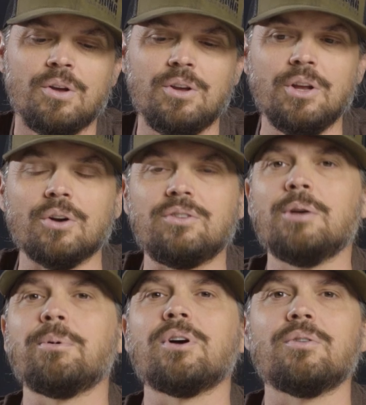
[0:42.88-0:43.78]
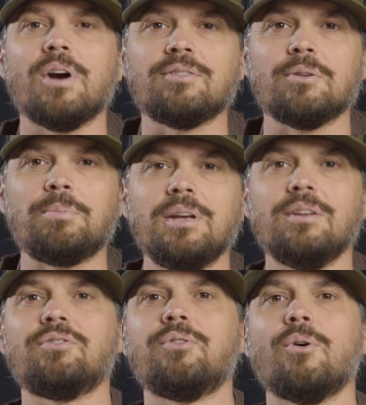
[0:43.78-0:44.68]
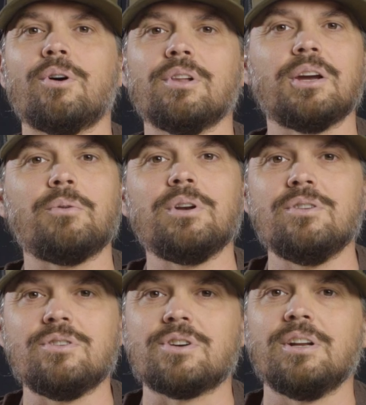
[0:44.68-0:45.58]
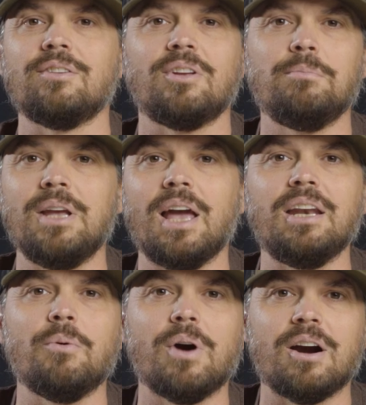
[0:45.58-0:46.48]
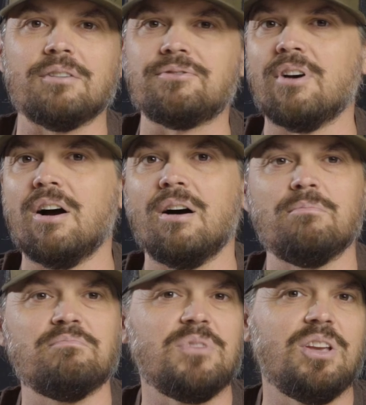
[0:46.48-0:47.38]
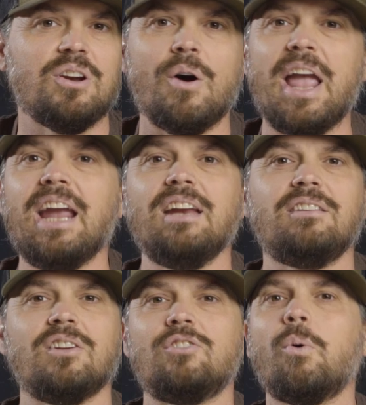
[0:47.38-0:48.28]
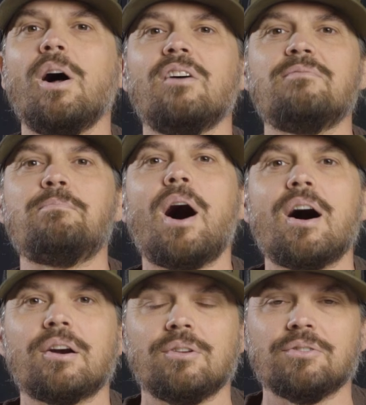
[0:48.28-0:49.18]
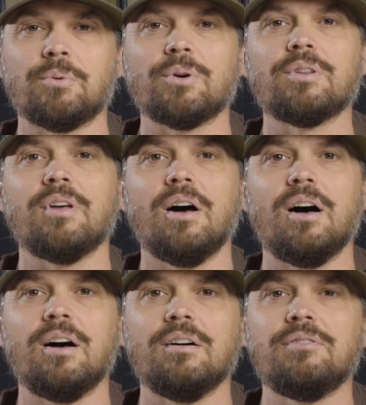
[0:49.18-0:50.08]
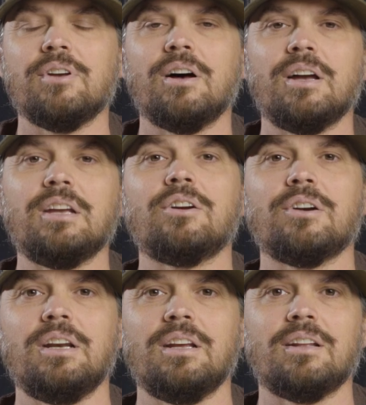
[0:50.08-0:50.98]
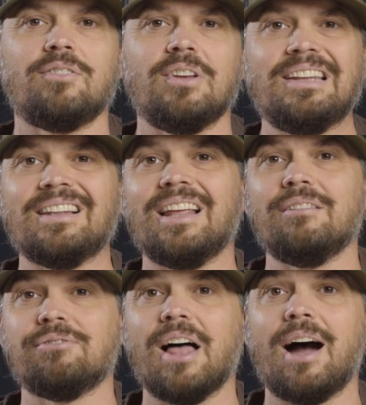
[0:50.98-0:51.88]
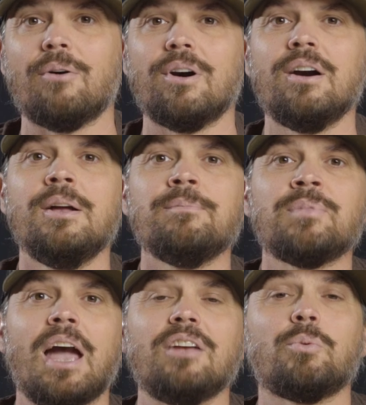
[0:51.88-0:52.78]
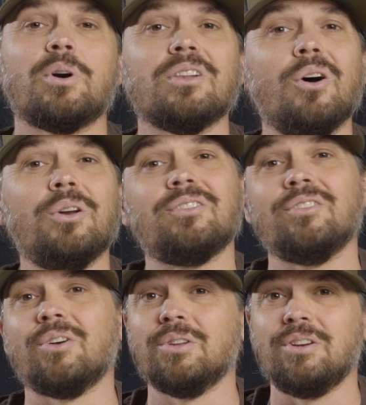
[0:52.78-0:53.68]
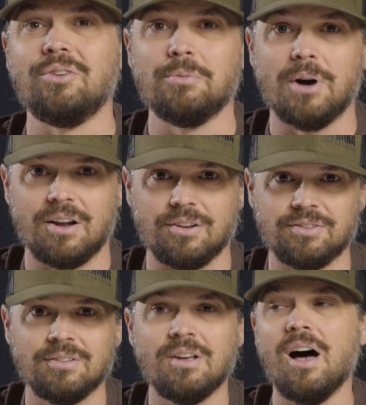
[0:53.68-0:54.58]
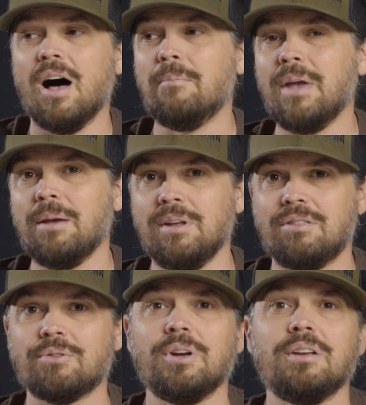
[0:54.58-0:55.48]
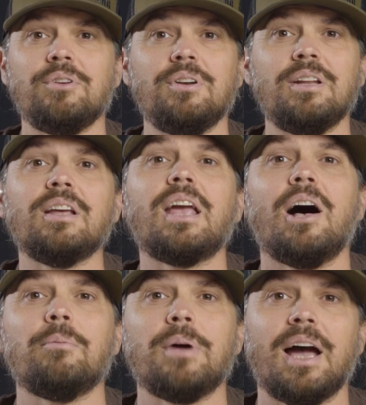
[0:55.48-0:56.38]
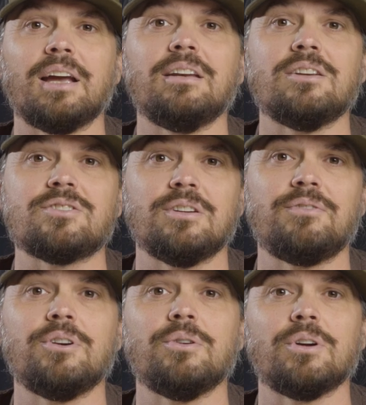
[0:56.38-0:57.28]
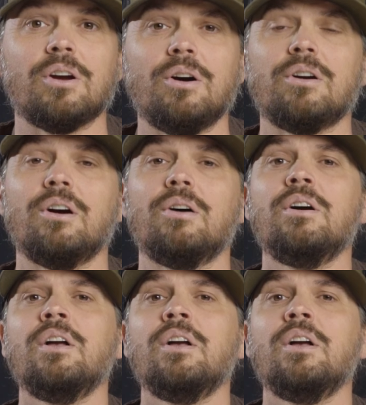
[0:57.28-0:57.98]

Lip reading: you know, typical recipes for liquid nutrients can be anywhere from, 8 to 12 bottles worth of ingredients in late flour, as where Lotus is only 2 bottles, maybe 3 if you need the CalMag edition if you're doing cocoa.